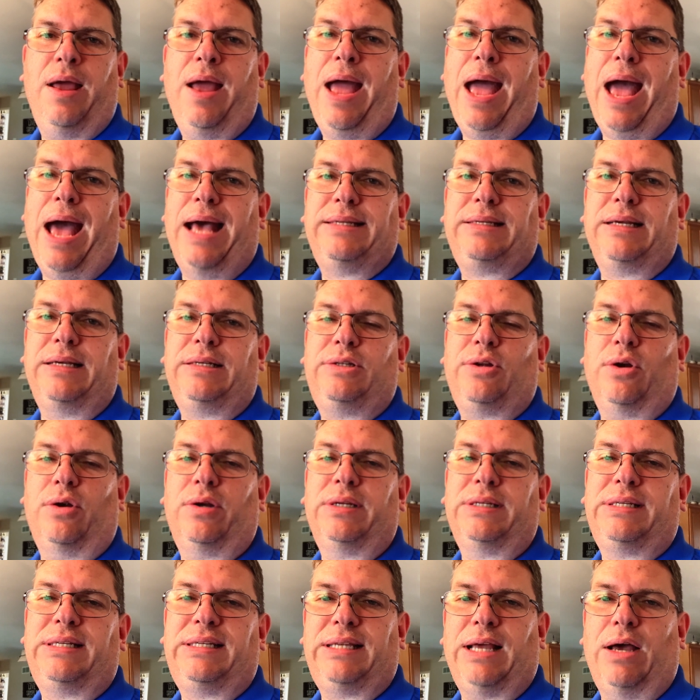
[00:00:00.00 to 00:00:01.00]
As I start to
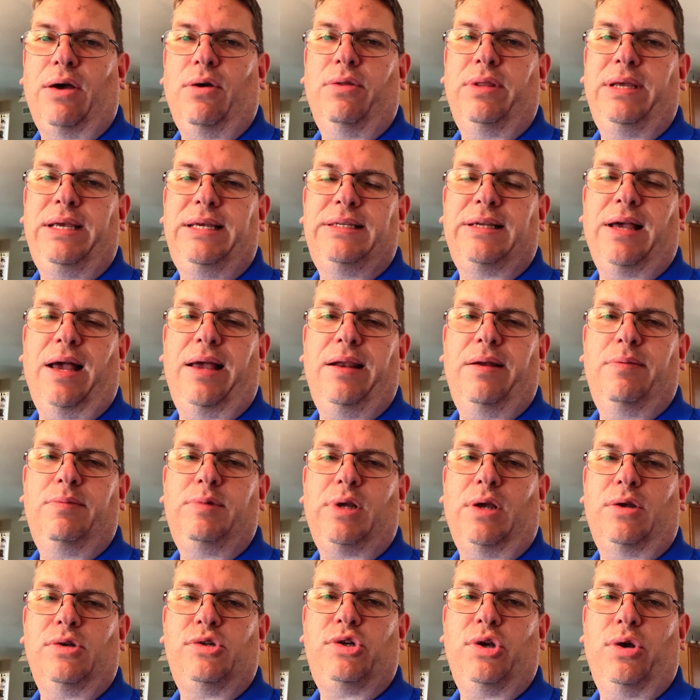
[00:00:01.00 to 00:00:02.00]
sell these items,
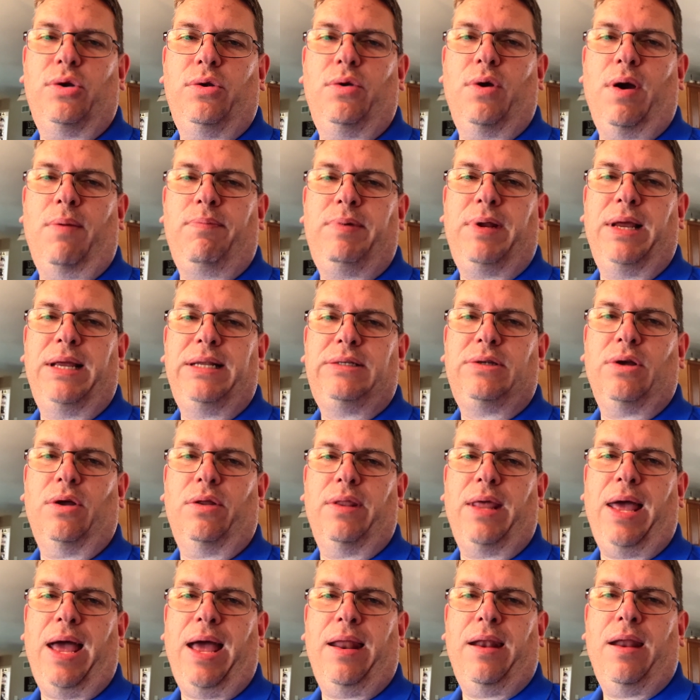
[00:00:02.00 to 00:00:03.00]
I'll show you updates on
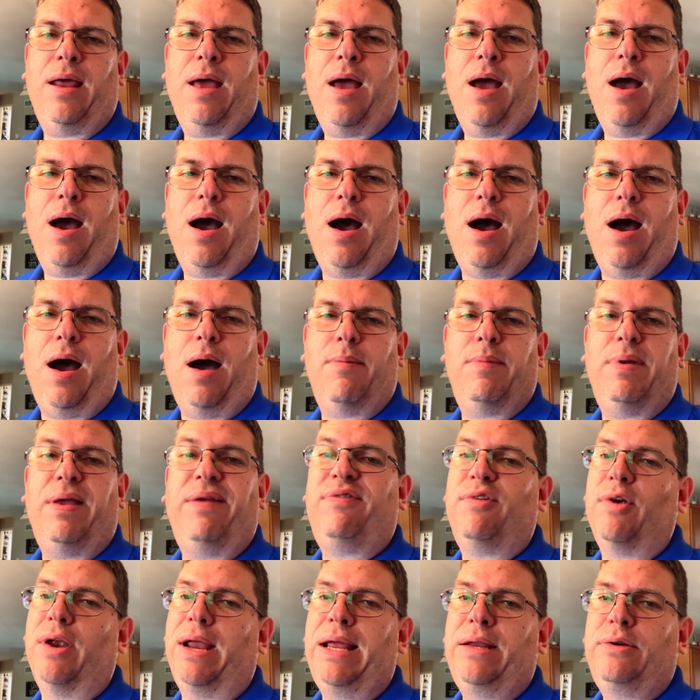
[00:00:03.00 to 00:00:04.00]
that. If
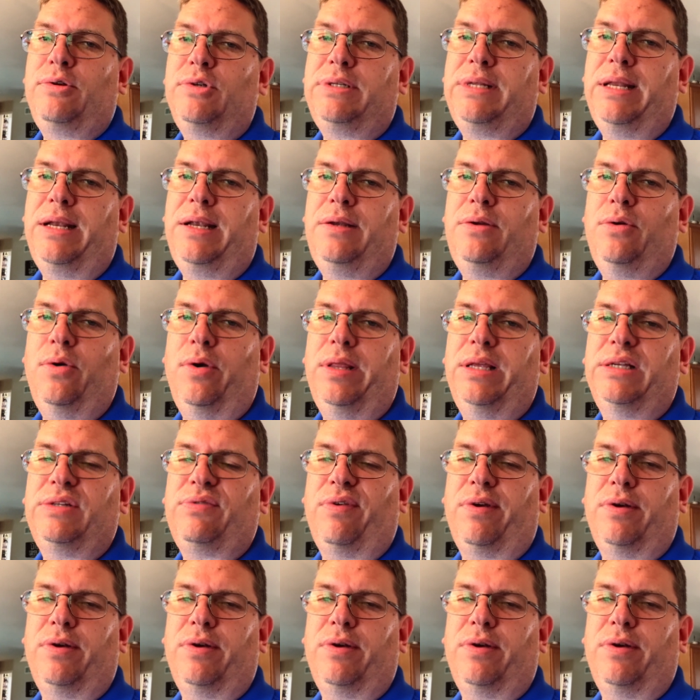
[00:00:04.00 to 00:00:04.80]
you're interested in doing this for